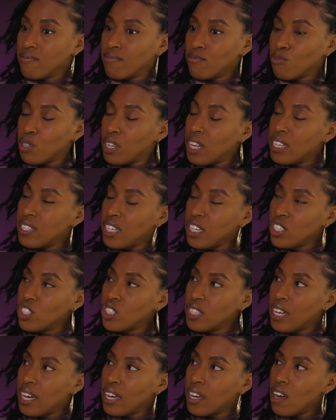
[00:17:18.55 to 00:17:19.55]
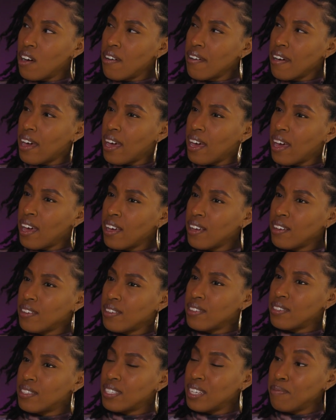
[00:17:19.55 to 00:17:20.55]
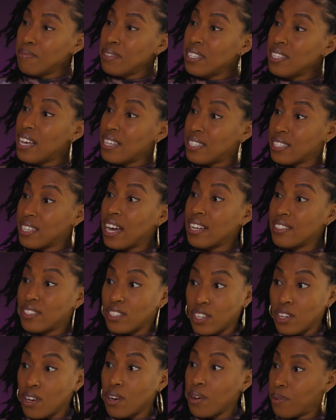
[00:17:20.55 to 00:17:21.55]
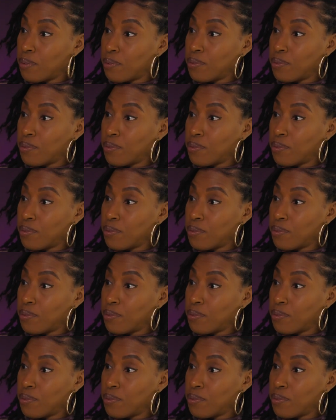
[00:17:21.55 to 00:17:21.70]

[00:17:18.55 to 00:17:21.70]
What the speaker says: realization, like, okay, something has got to go.